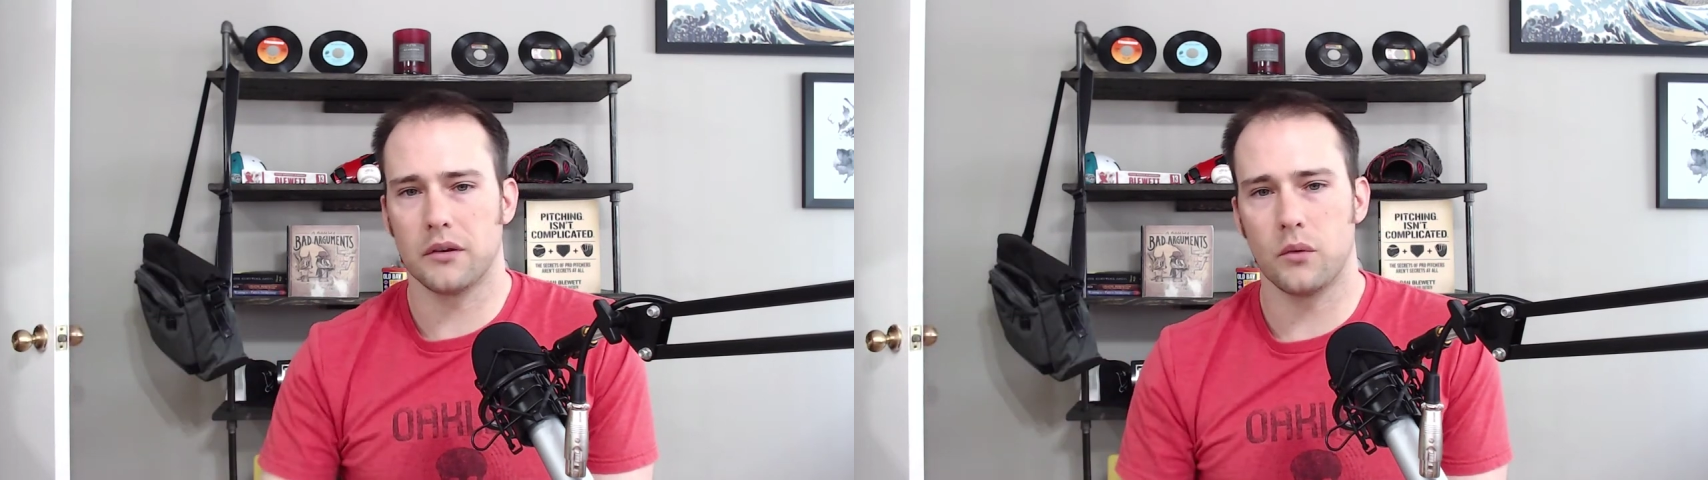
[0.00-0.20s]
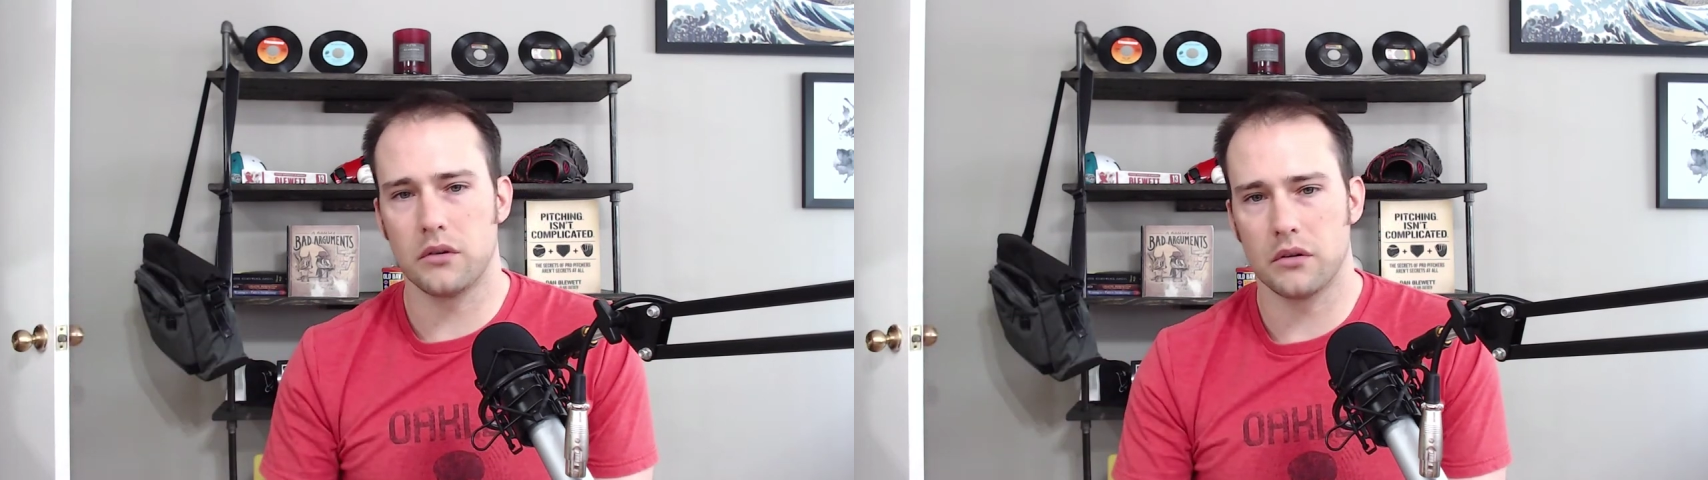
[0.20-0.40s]
than
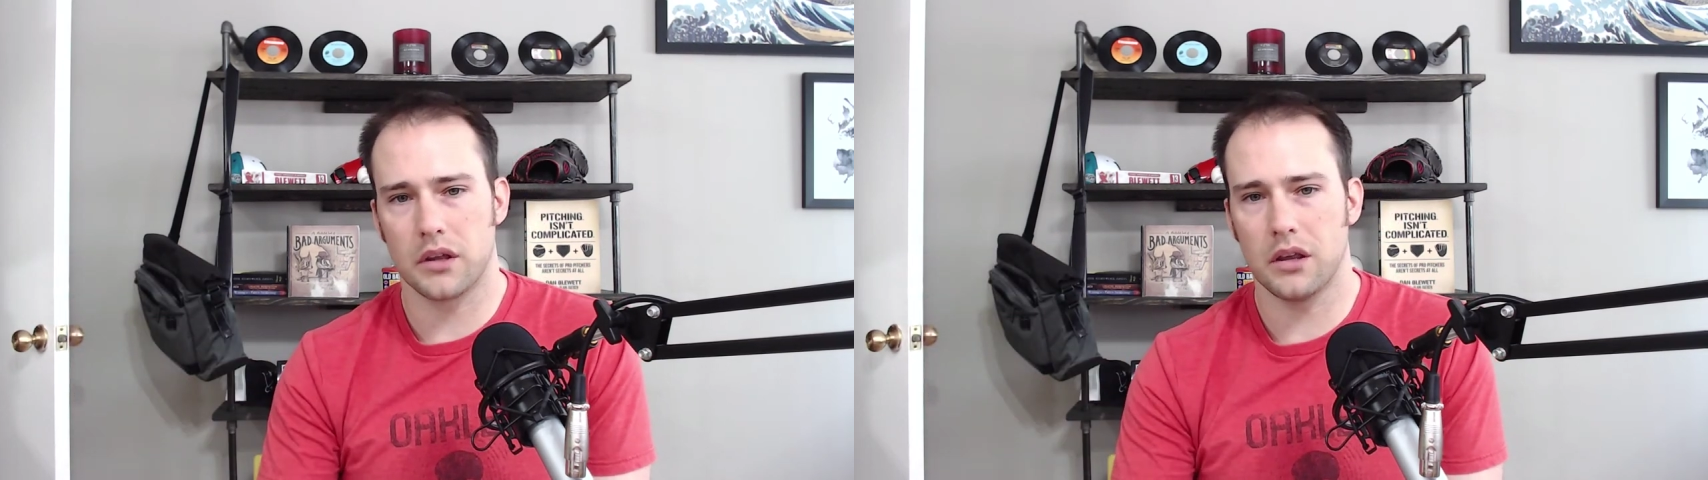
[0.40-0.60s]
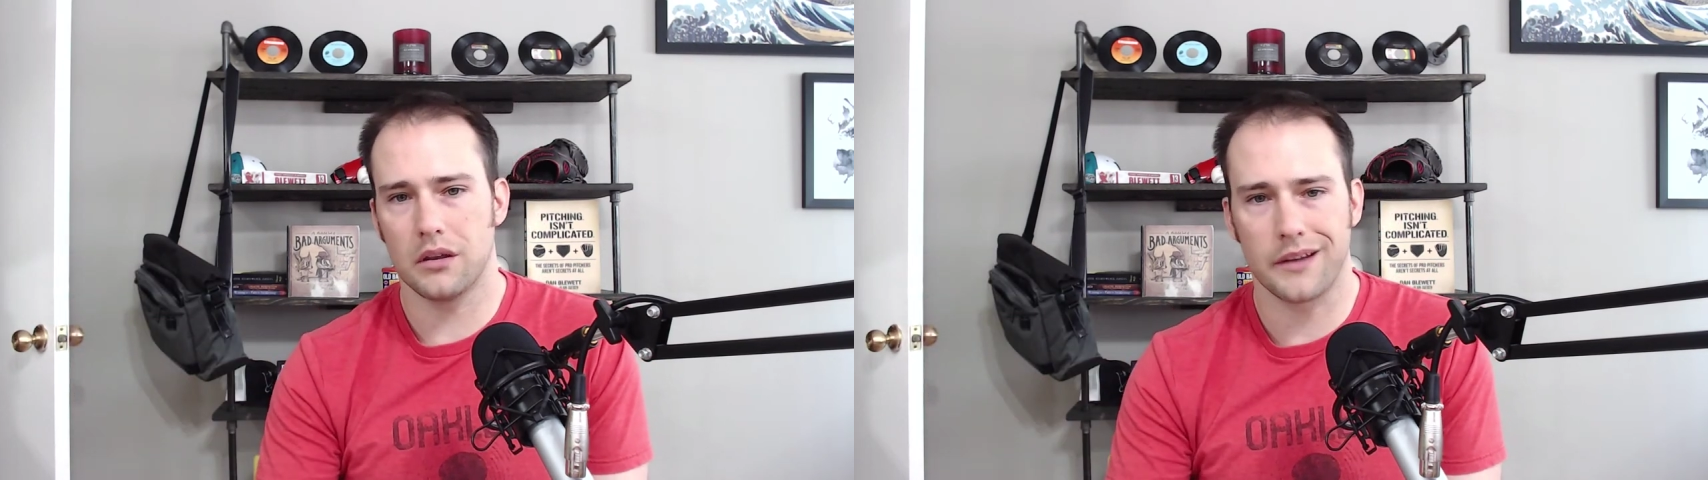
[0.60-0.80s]
when you're a
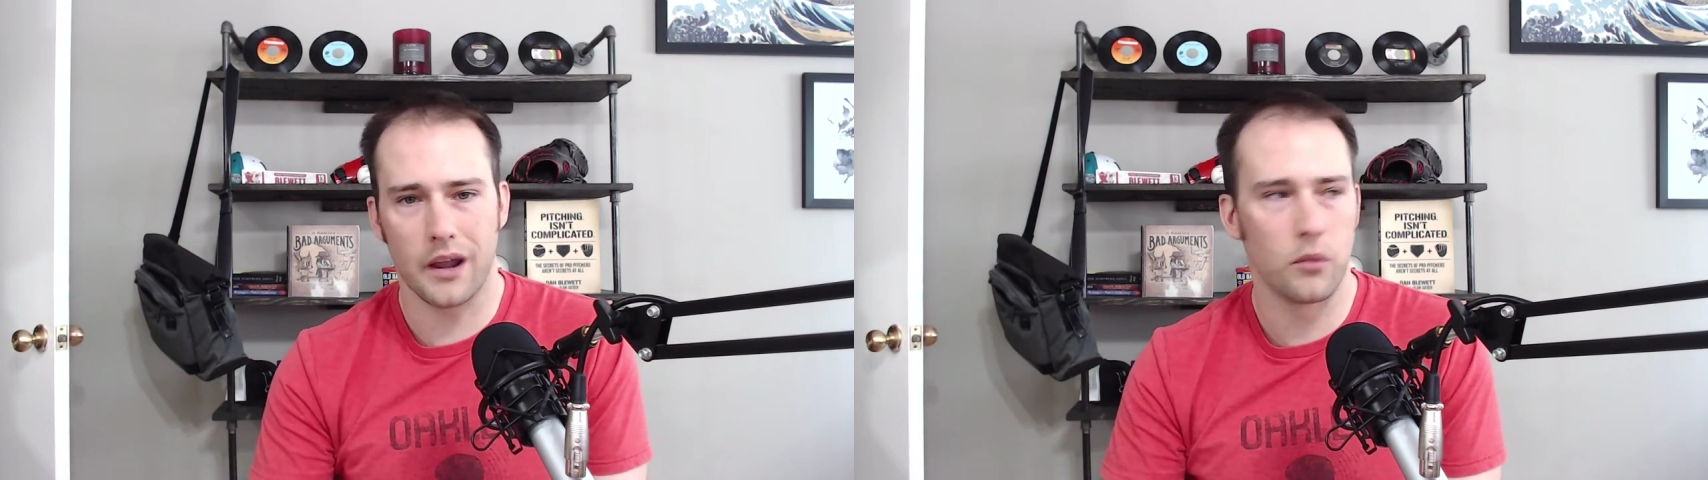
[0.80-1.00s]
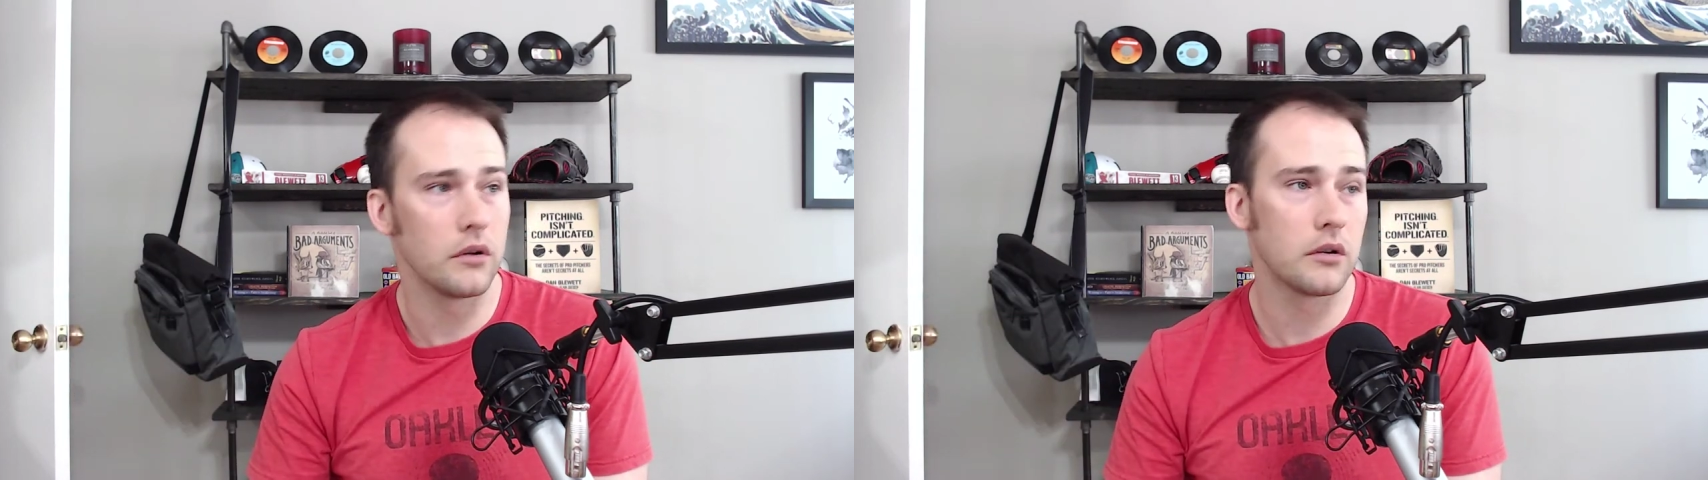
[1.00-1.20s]
kid. Like I
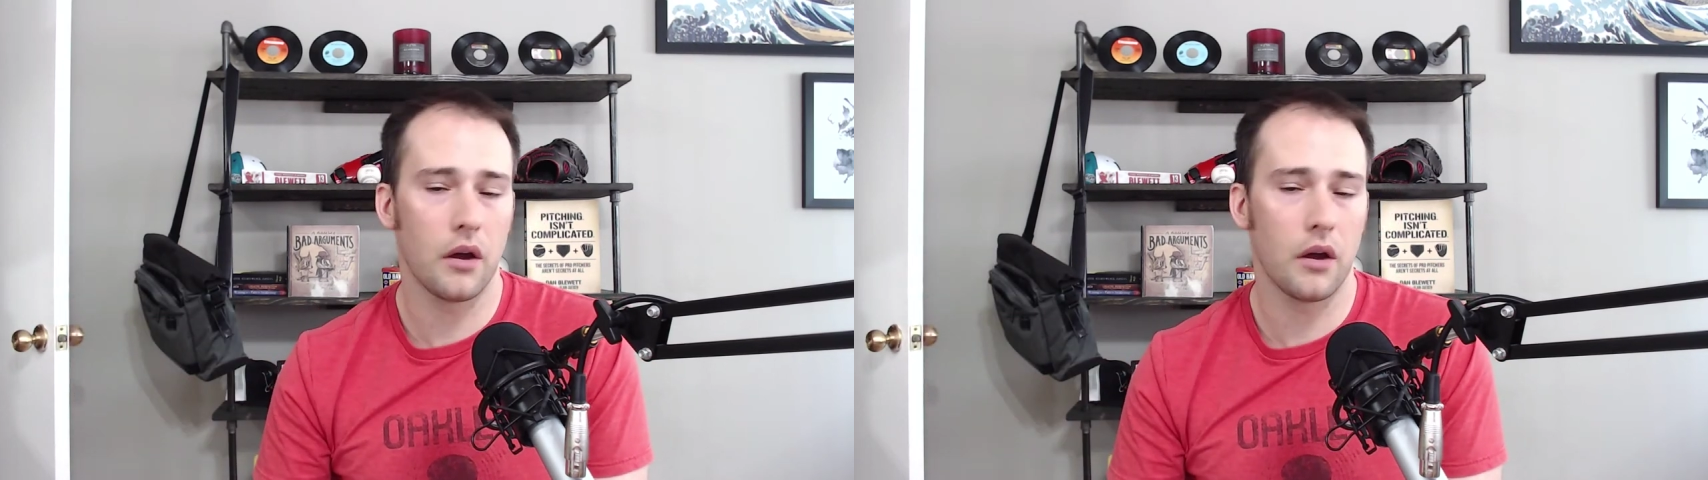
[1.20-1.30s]
wouldn't go